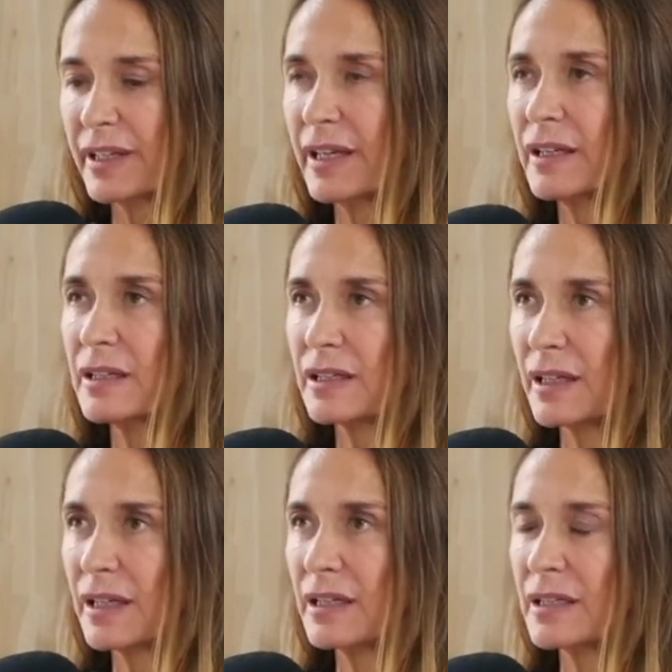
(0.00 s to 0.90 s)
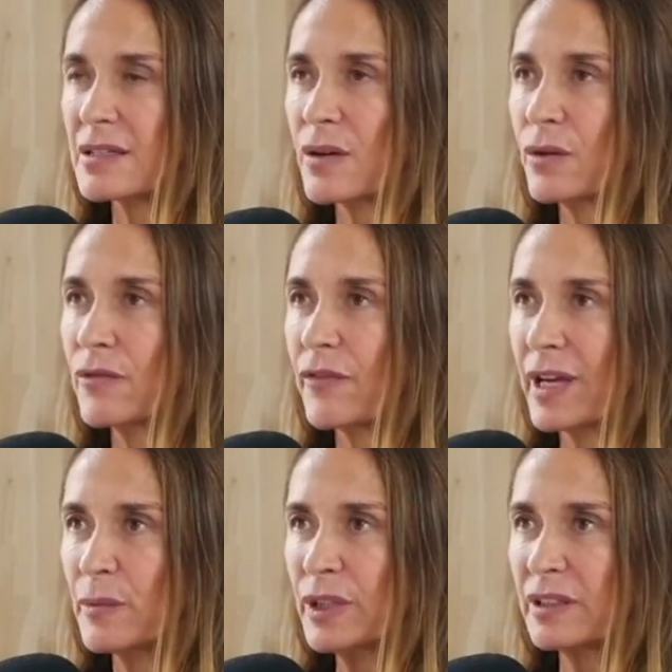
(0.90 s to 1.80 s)
again and again in his own
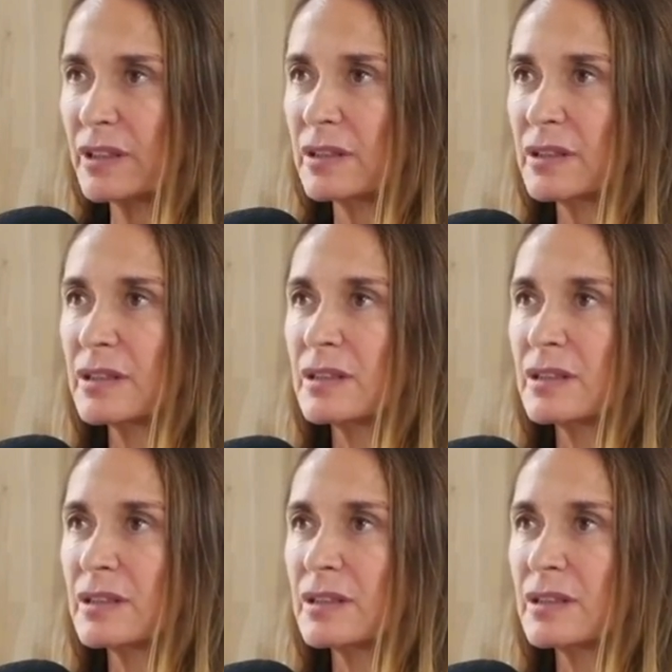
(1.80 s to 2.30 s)
family,